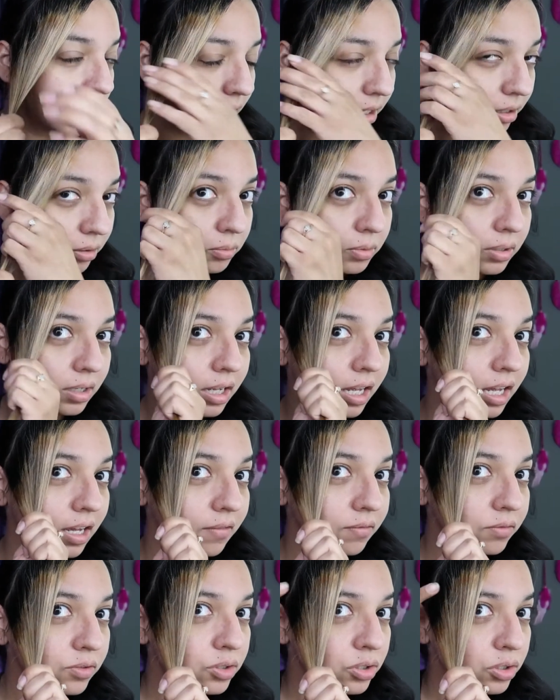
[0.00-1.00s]
I don't want to
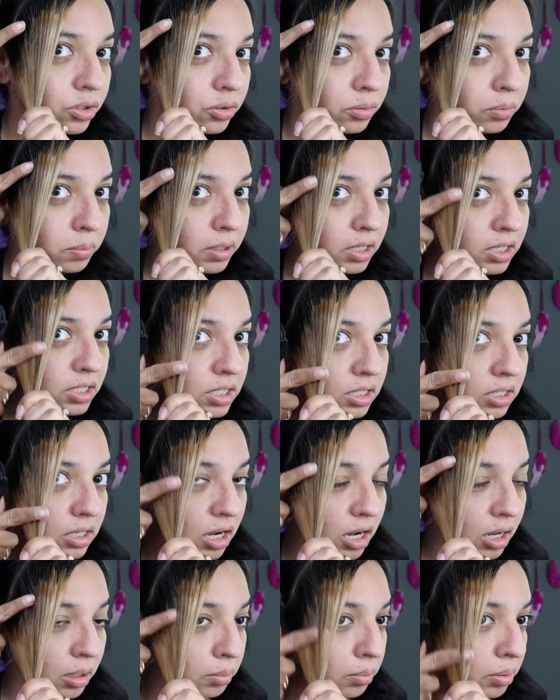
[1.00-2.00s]
have too much
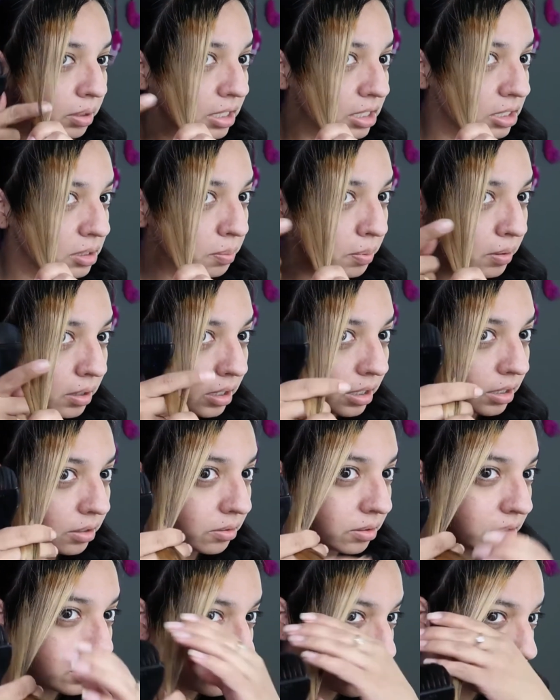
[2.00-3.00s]
non-bleached part,
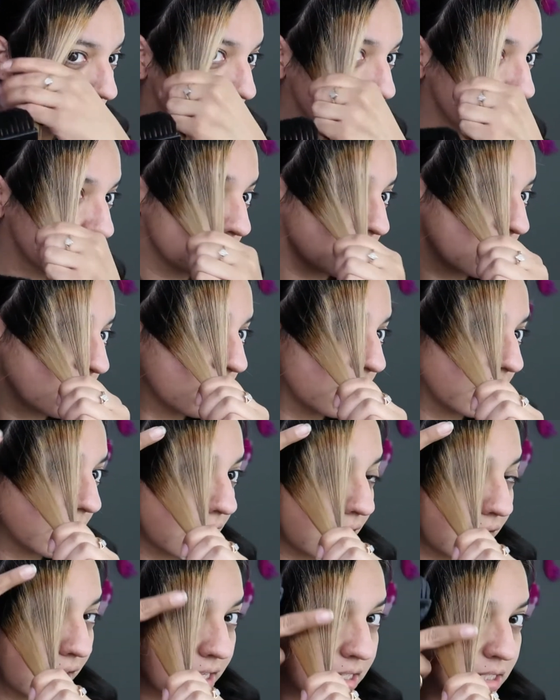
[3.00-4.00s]
or else you can see
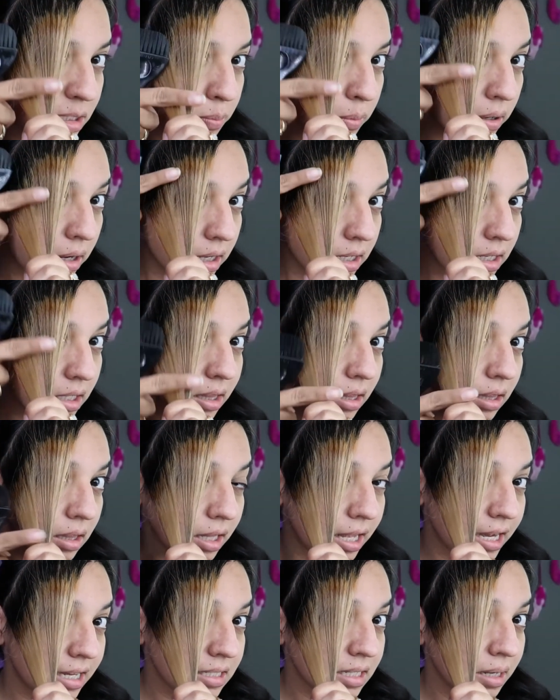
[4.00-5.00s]
like I had spotting
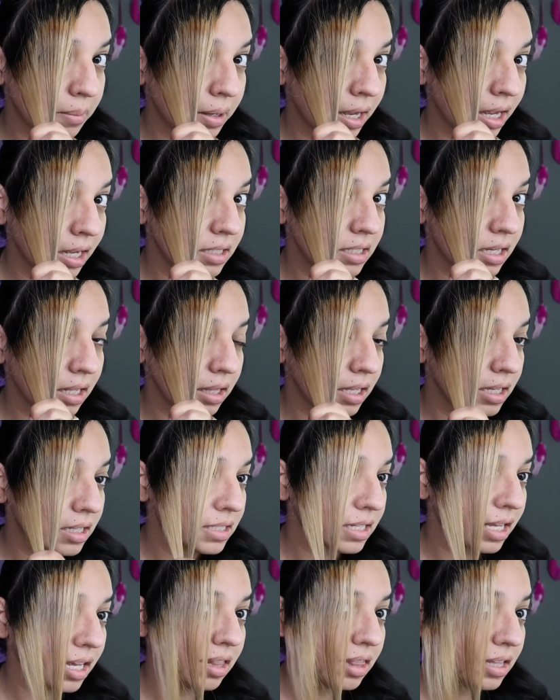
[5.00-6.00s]
last time I had done
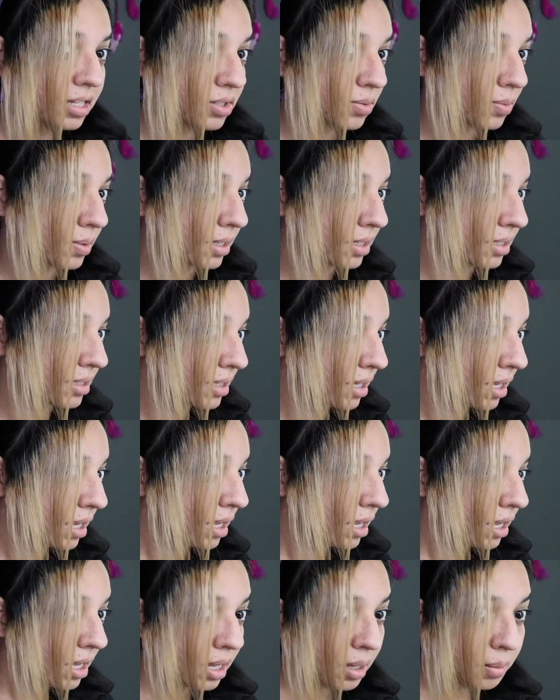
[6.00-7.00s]
this, and this was
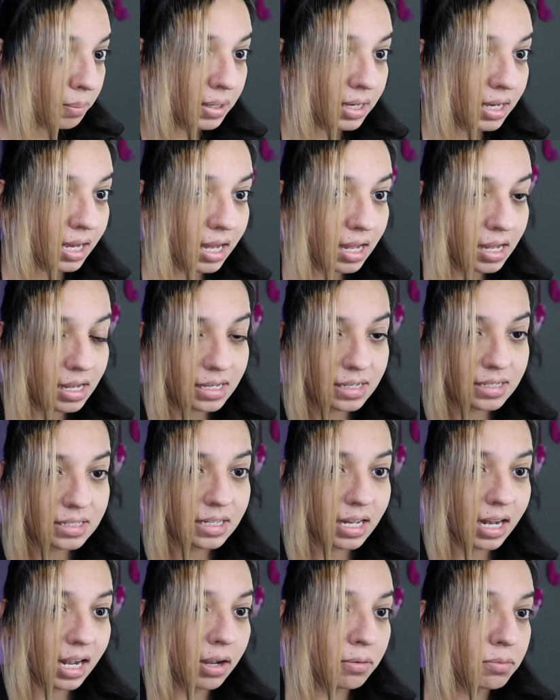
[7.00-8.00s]

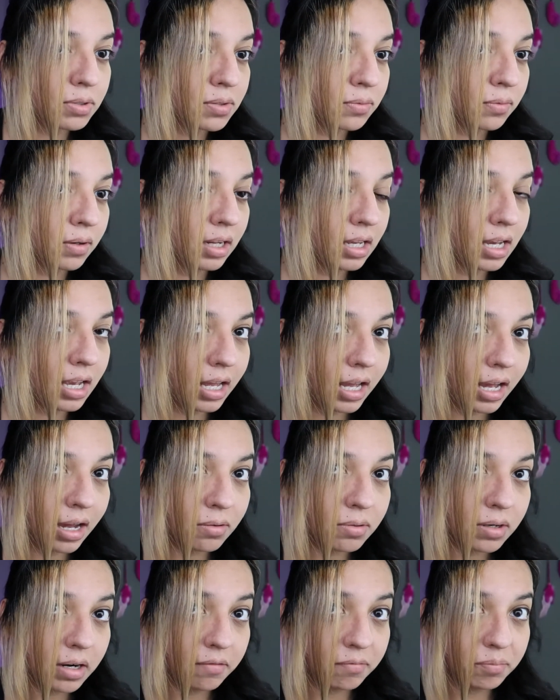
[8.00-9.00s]
because I was running
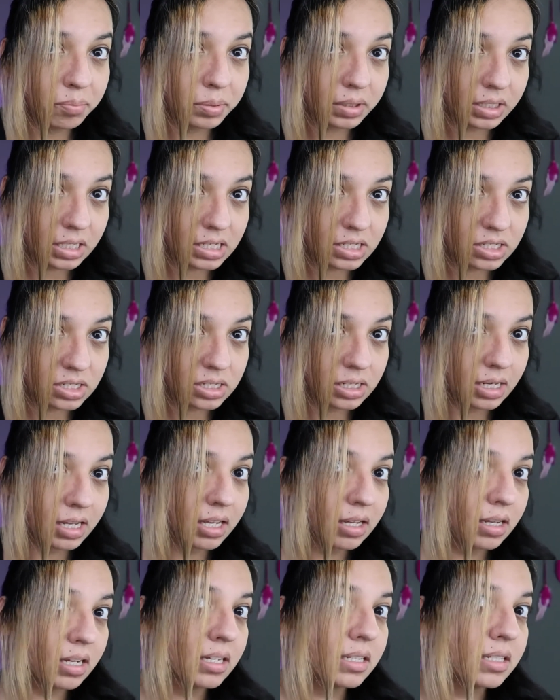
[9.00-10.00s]
out of bleach
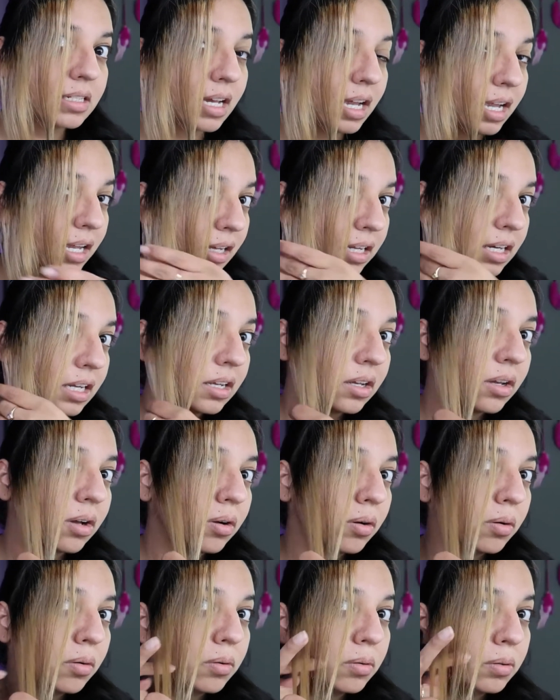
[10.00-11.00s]
and I couldn't
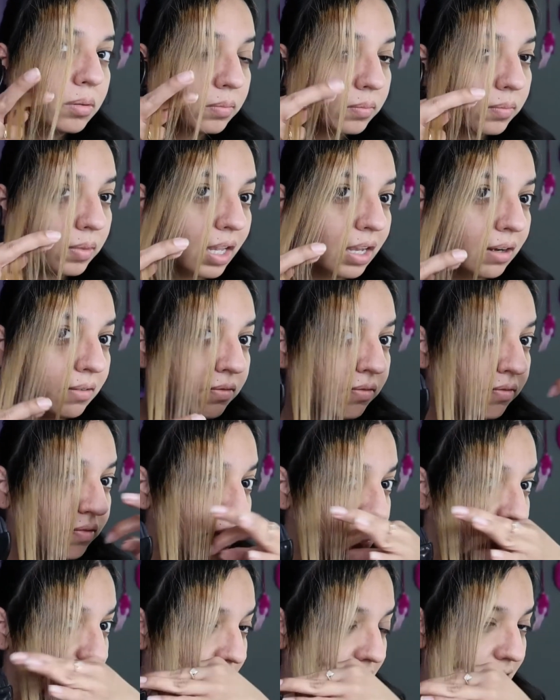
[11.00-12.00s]
go and
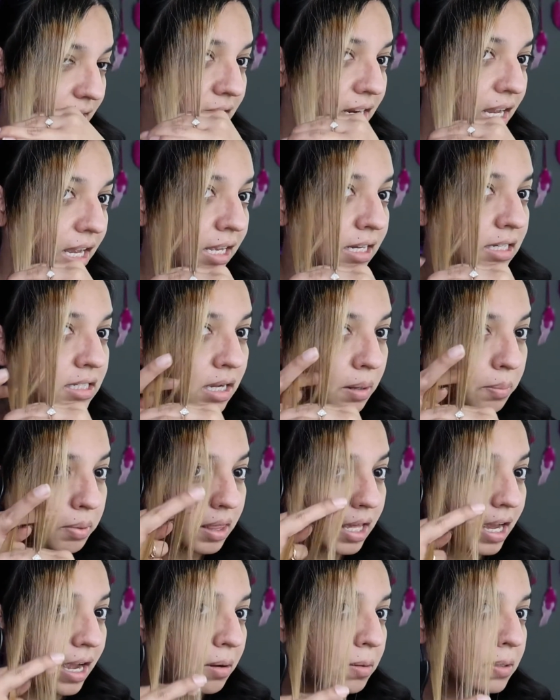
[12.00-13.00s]
fix it. And on top
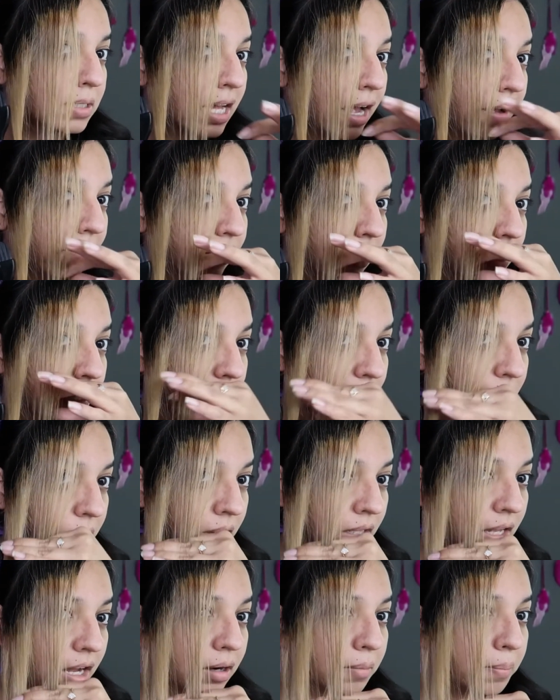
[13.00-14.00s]
of that, I was having a
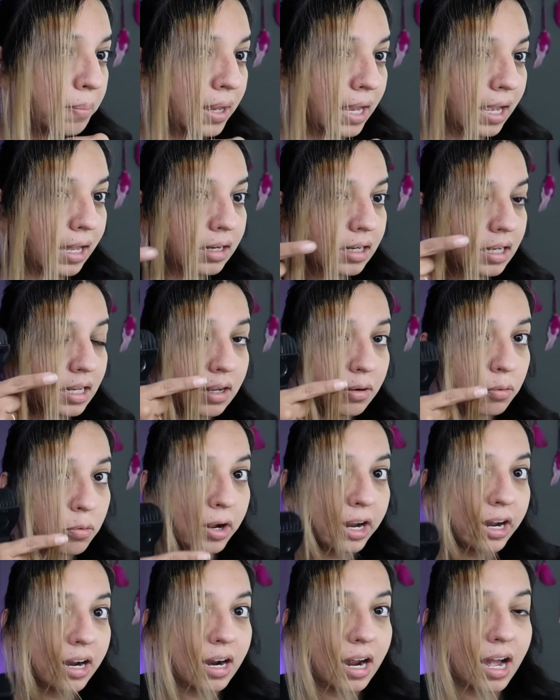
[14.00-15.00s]
lot of banding
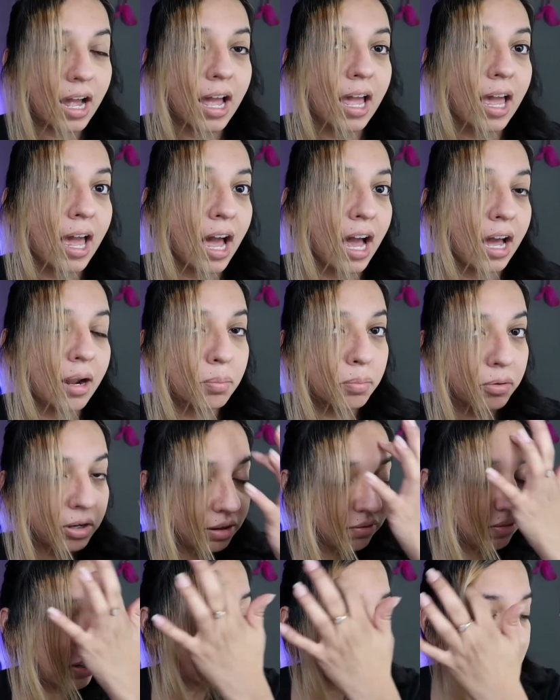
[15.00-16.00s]
where I had
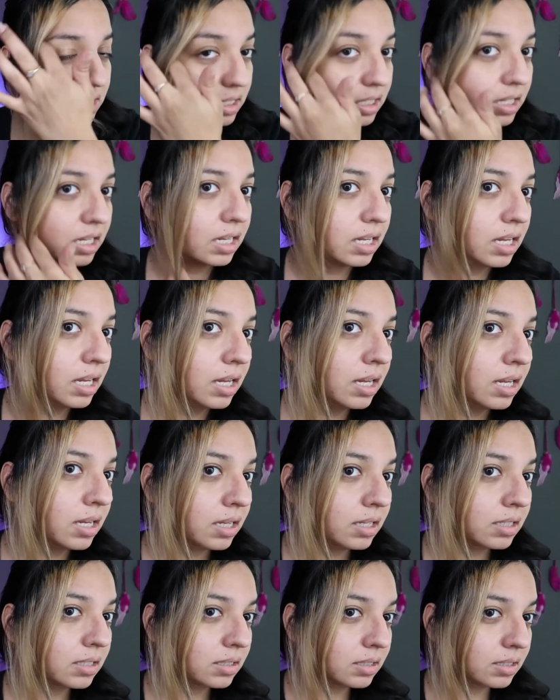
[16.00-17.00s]
previously
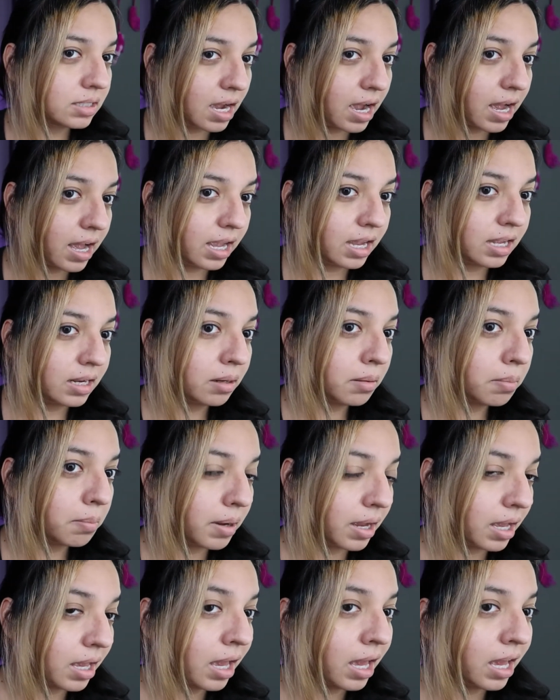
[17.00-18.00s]
dyed
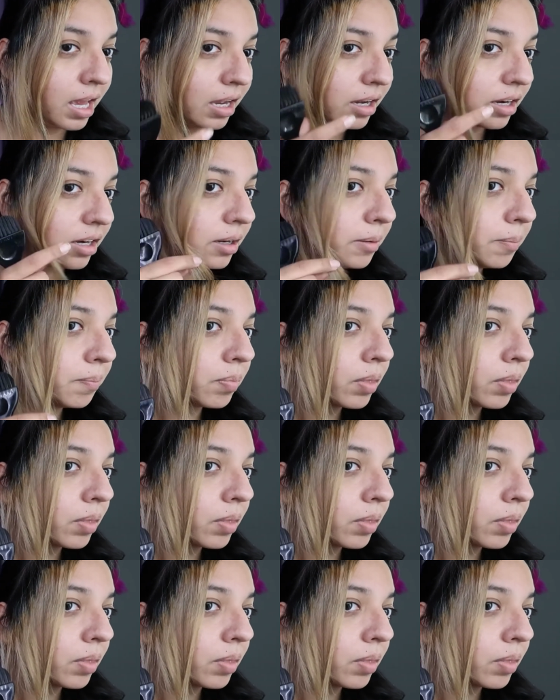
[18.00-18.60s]
my hair.